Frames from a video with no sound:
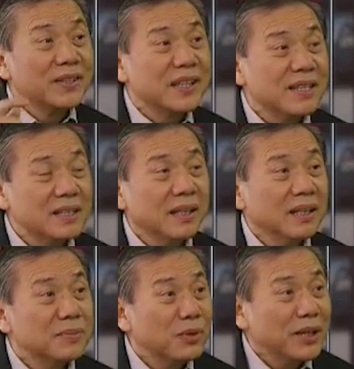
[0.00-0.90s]
60
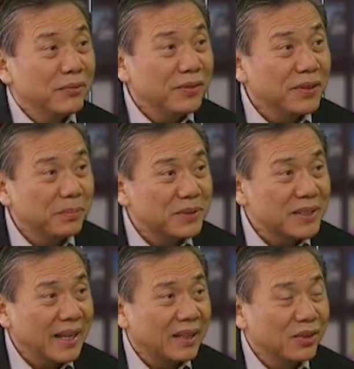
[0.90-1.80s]
is more than
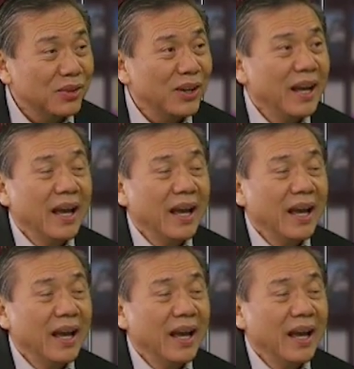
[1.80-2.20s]
50%. No?